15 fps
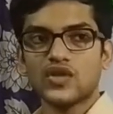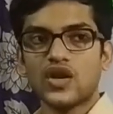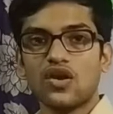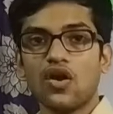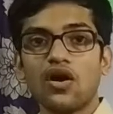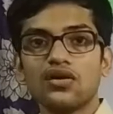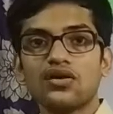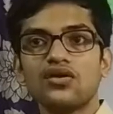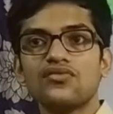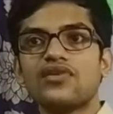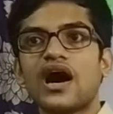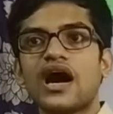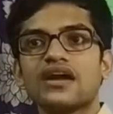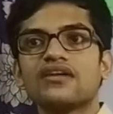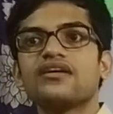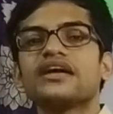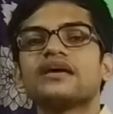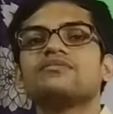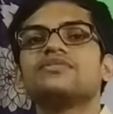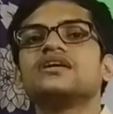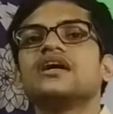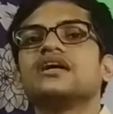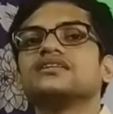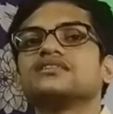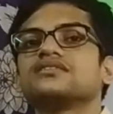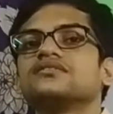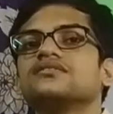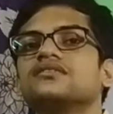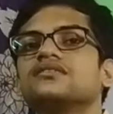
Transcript: lot of hardware APIs.